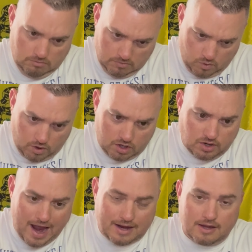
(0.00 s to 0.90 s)
or
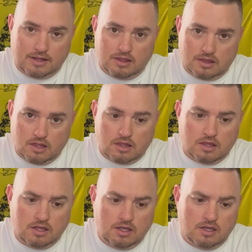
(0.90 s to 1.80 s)
cracking
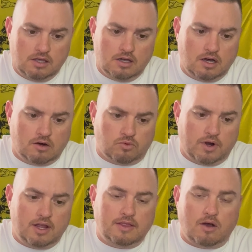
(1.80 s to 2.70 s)
the
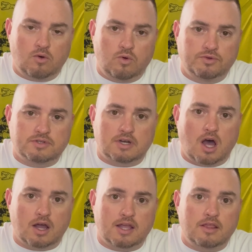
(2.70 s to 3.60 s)
ring that holds the
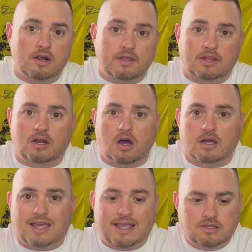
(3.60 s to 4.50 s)
knock in there, that the
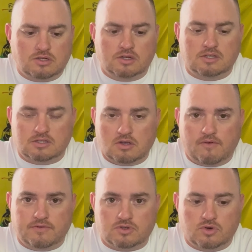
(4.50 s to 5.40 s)
knock inserts itself
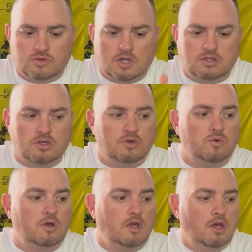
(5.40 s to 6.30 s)
and screws into.
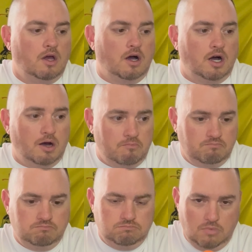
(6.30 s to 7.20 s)

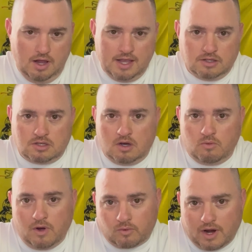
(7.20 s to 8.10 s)
And so
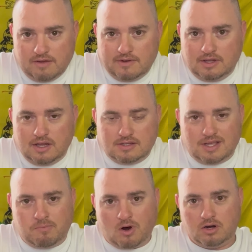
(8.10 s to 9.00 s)
what Ravin did is they
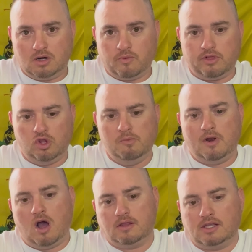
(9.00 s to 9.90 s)
partnered with
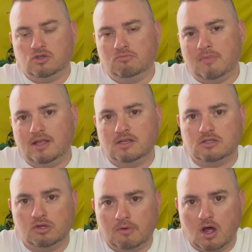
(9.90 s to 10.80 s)
Luminock. That's who made this,
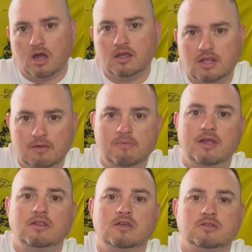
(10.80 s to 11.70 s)
Luminock, and they
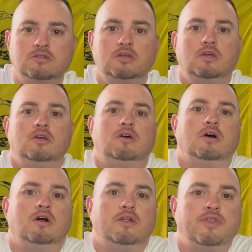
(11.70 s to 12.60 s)
made this
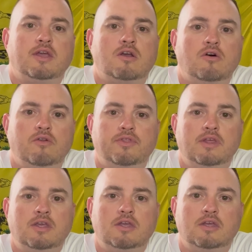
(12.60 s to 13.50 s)
thing called
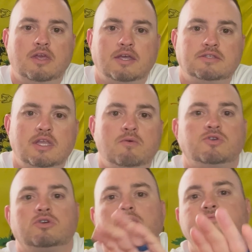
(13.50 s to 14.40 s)
the extinguisher.